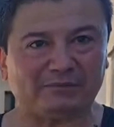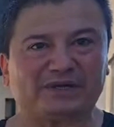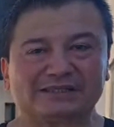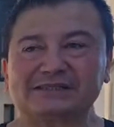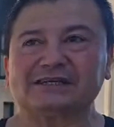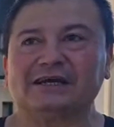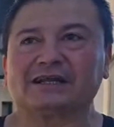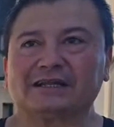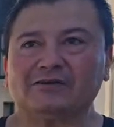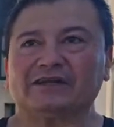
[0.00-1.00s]
Because
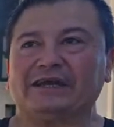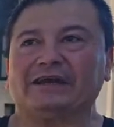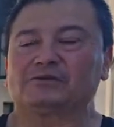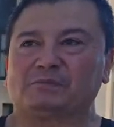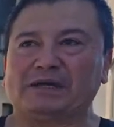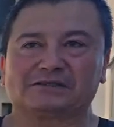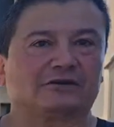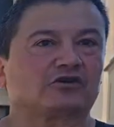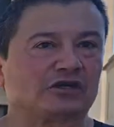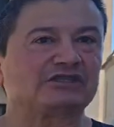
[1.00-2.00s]
it was based
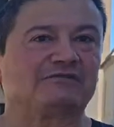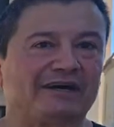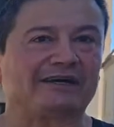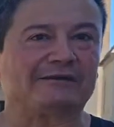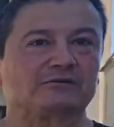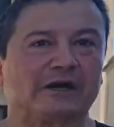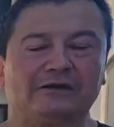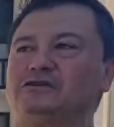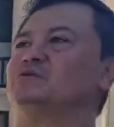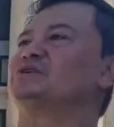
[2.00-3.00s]
on Christian values, right?
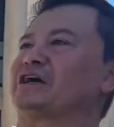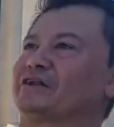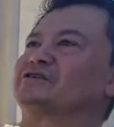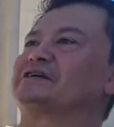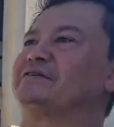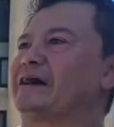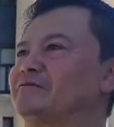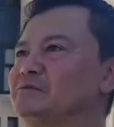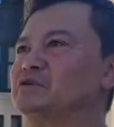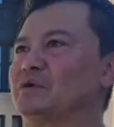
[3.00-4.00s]
You do unto others as you have
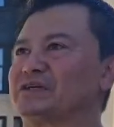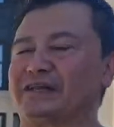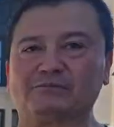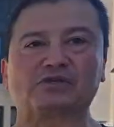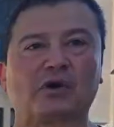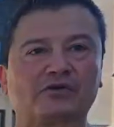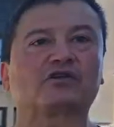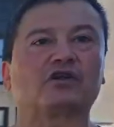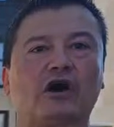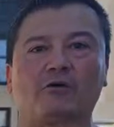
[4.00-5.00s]
to do unto them. So under
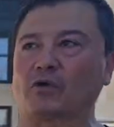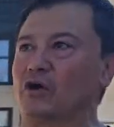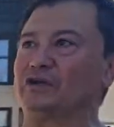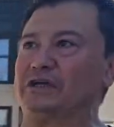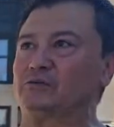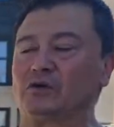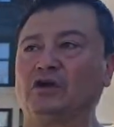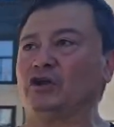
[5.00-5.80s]
the law, we're all equal.